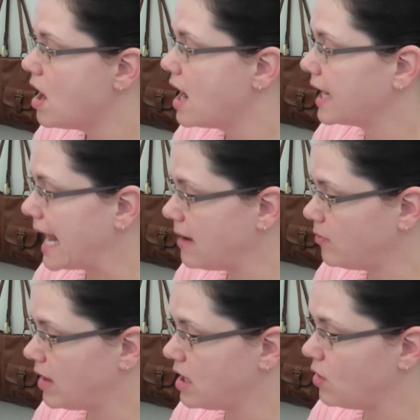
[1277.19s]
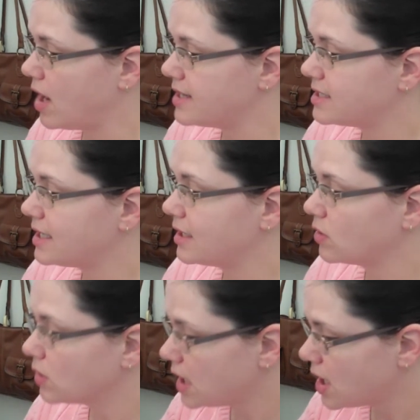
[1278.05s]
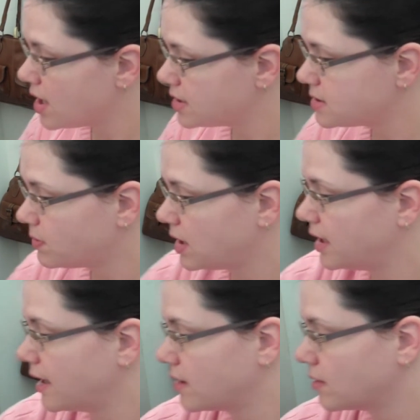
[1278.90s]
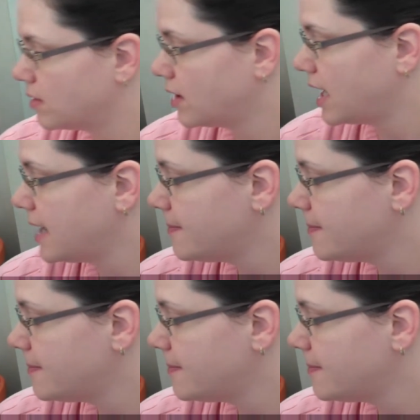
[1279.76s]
a game that you guys can agree on to play together, okay?